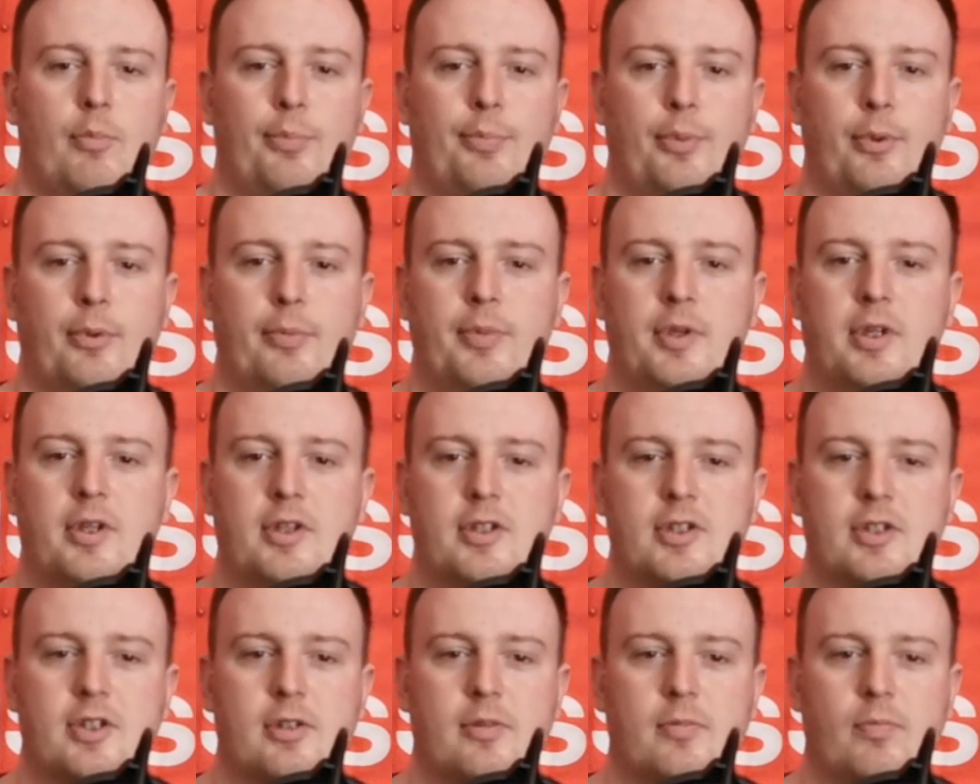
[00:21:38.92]
But
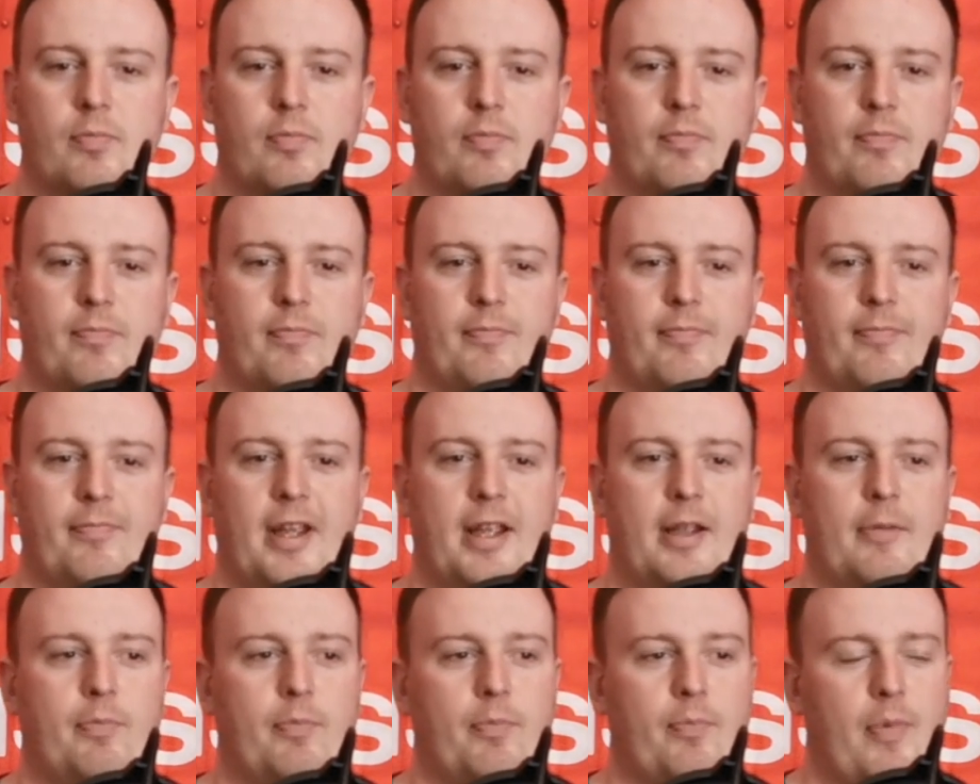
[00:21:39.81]
because
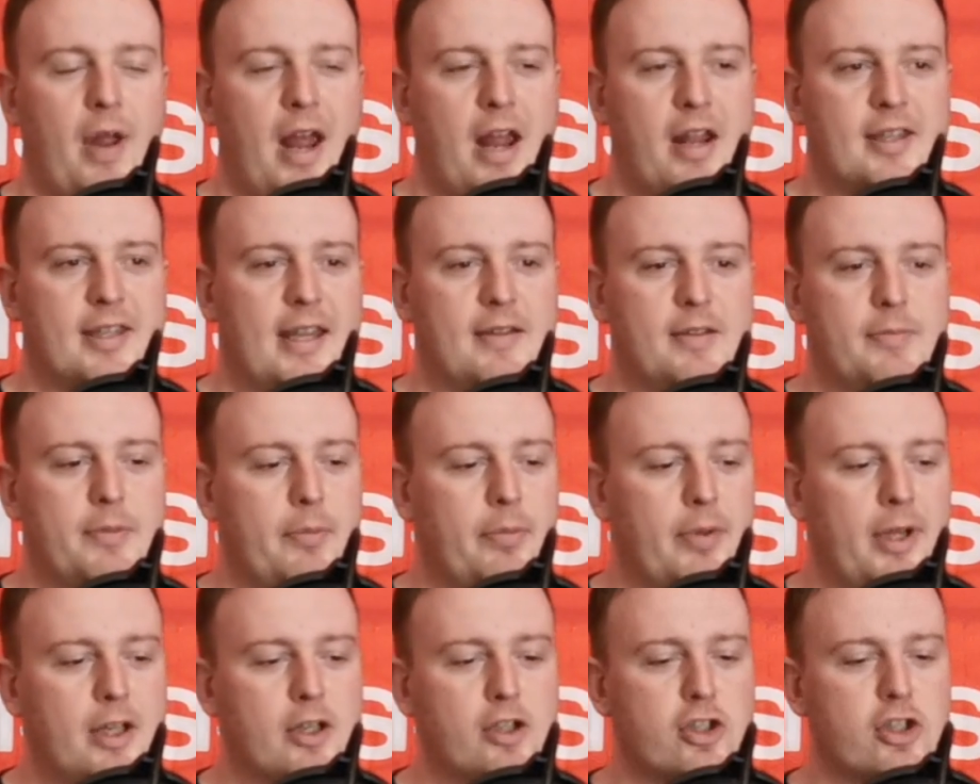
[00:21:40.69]
like a team's been
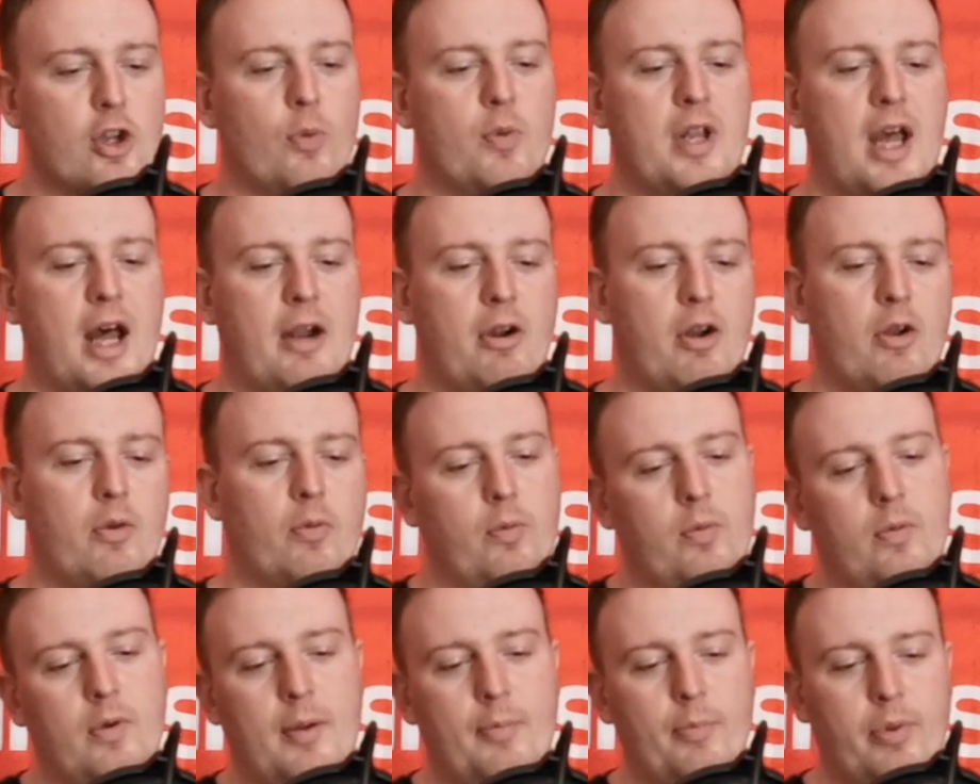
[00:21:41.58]
playing so narrow
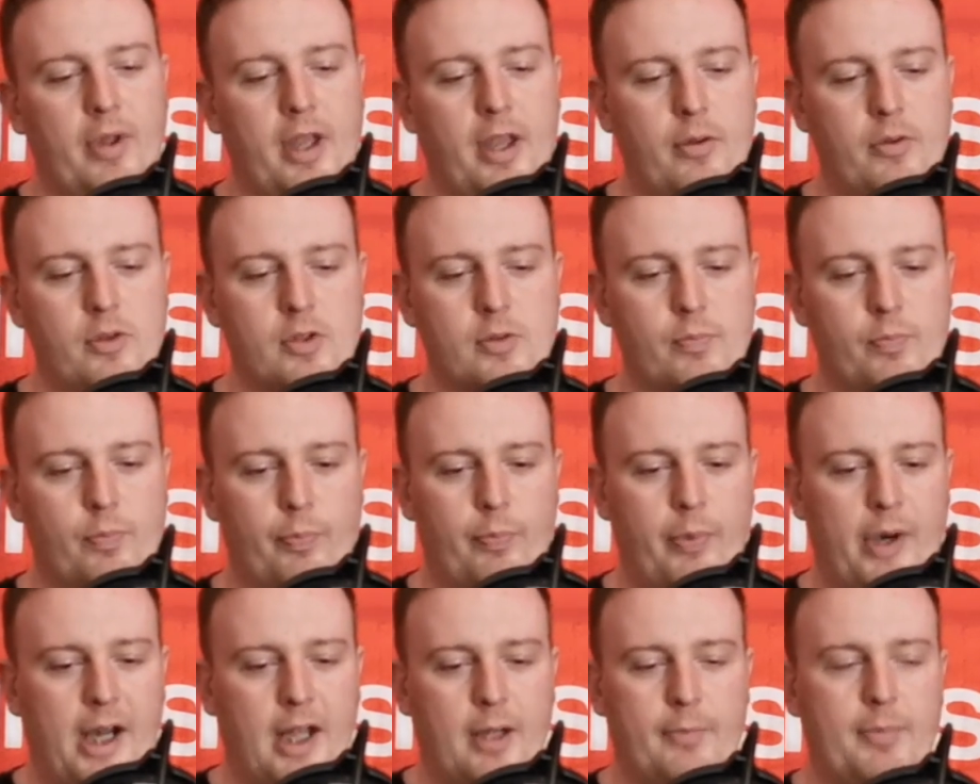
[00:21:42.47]
I'm playing just
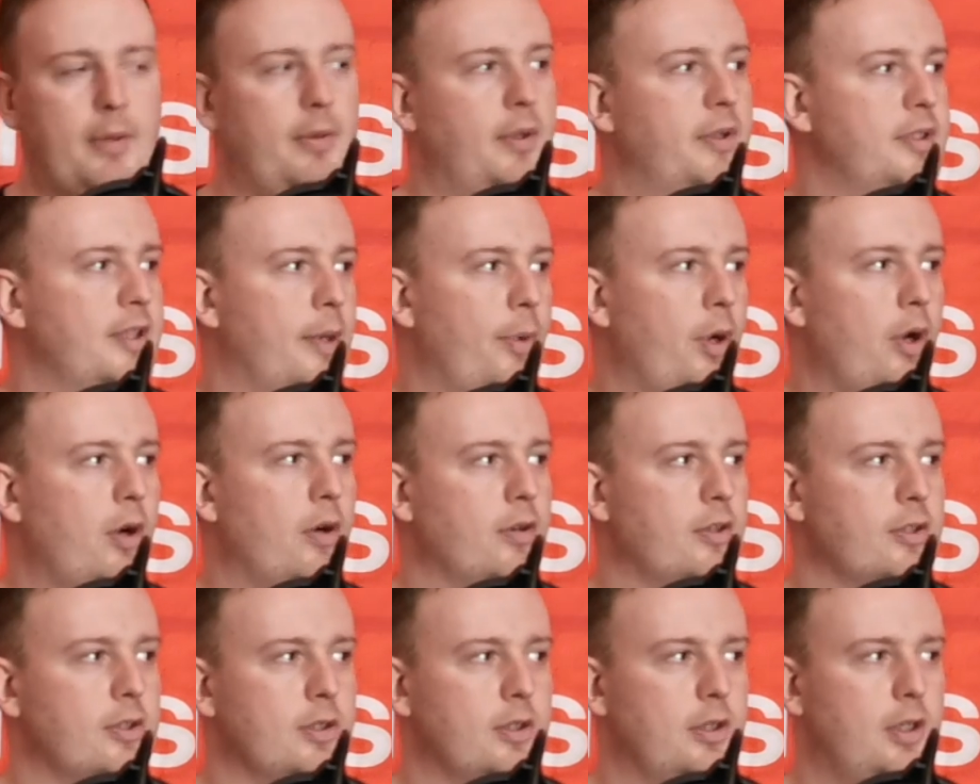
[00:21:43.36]
panicky going to the
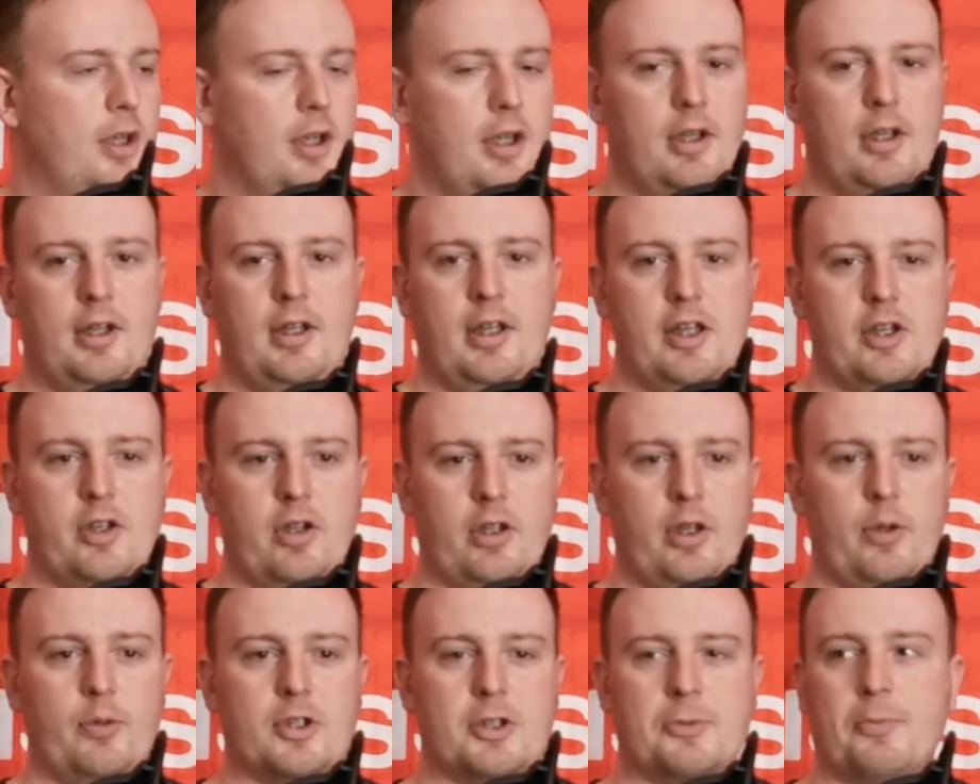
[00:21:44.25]
box, yeah. he's got
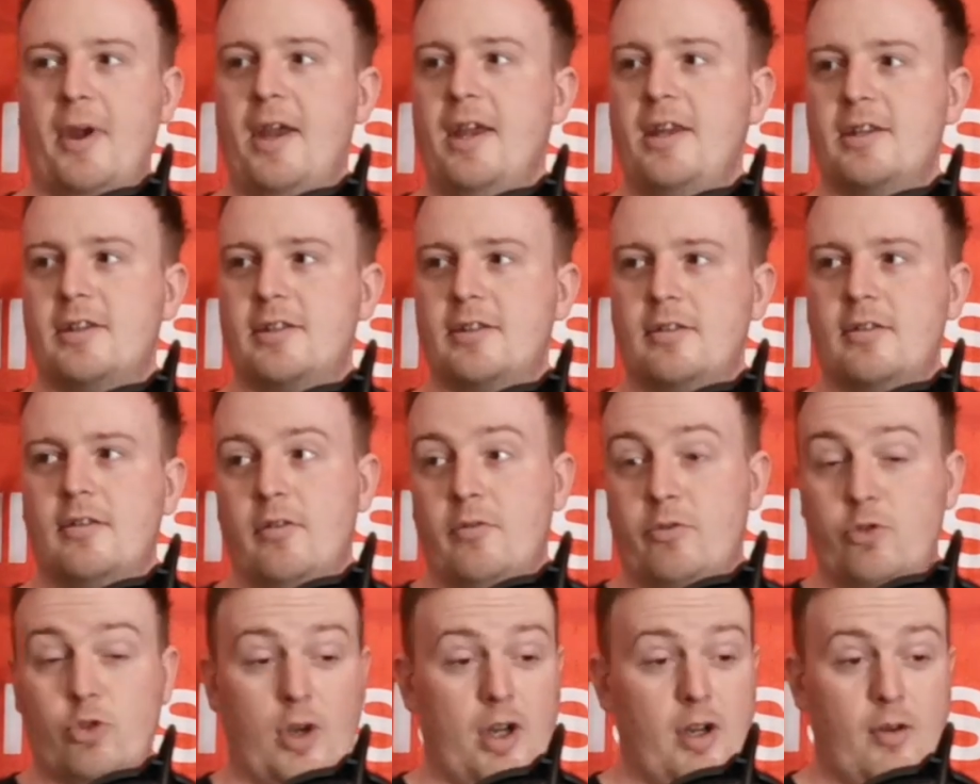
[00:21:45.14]
loads of space.
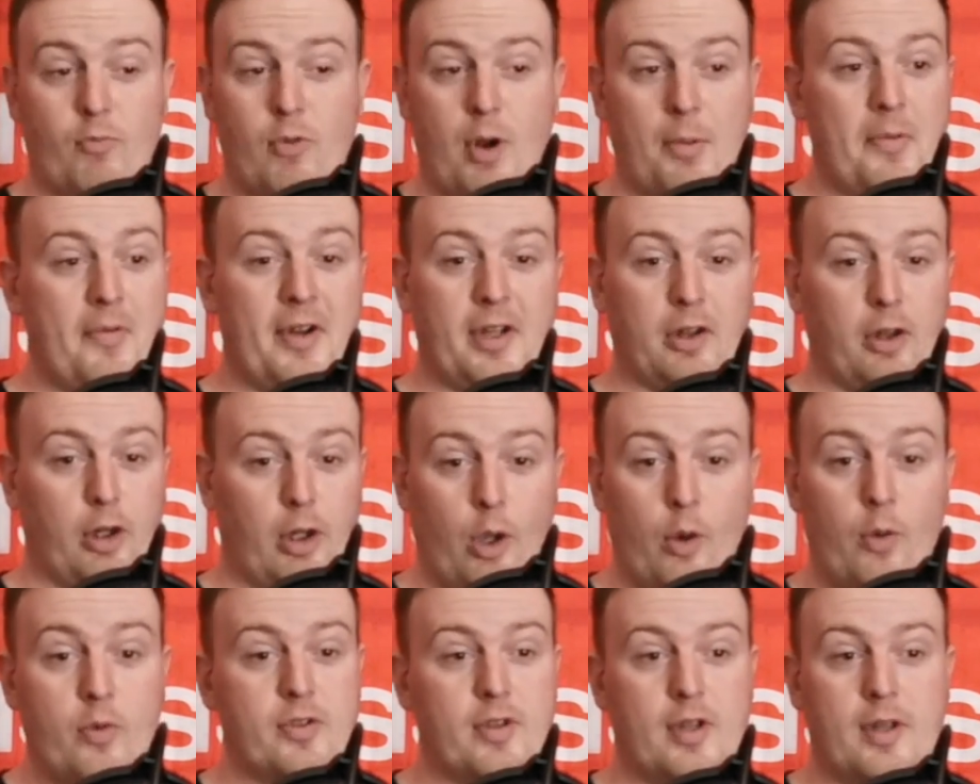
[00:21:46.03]
Trent and Robert had
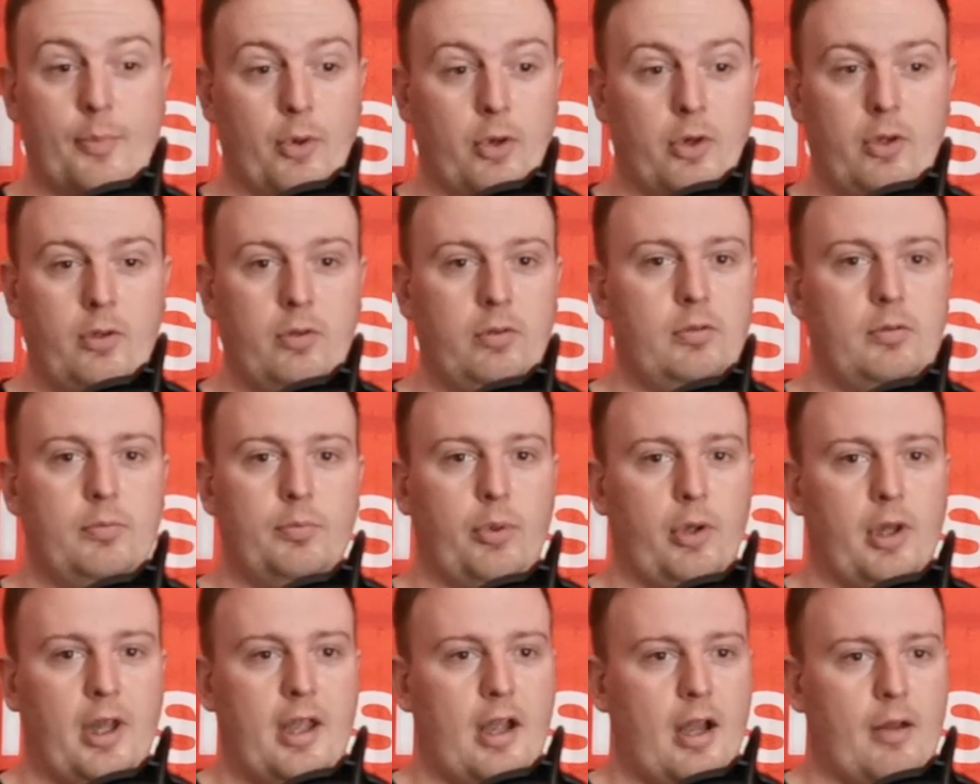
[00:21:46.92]
loads of the ball,
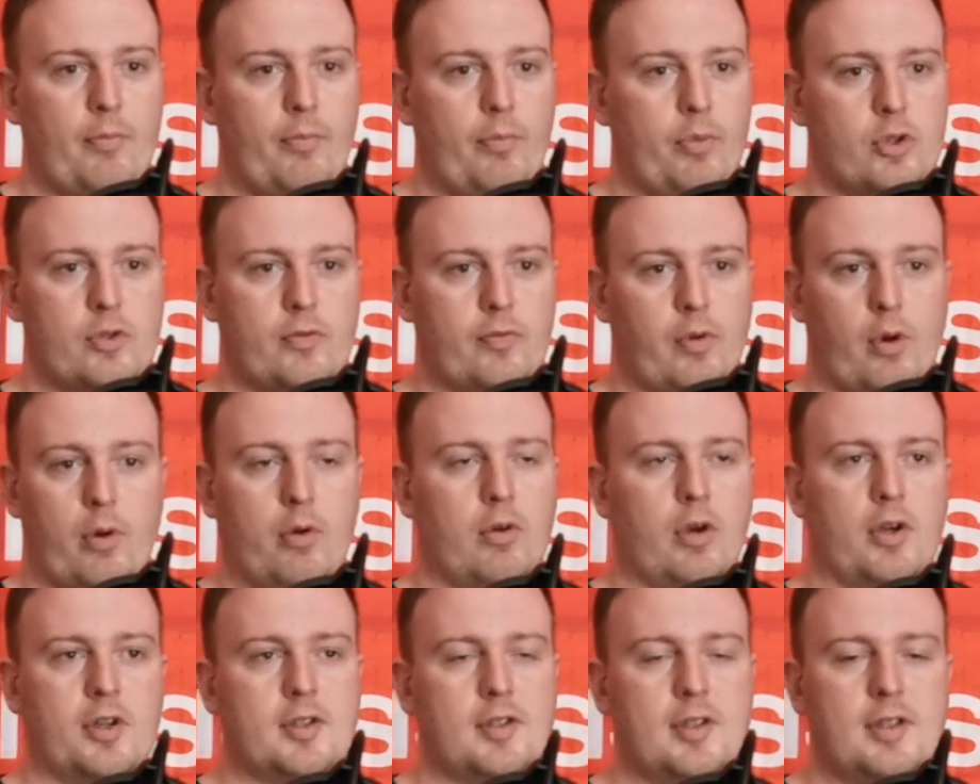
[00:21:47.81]
but like I'm um, just throwing
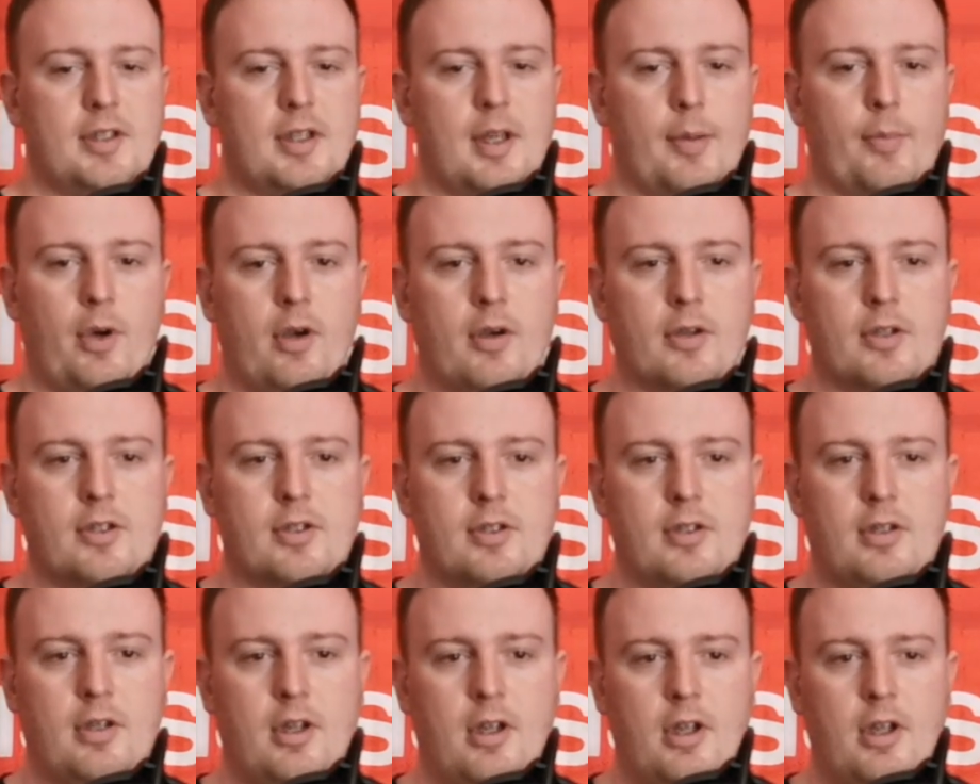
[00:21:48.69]
crosses into the box.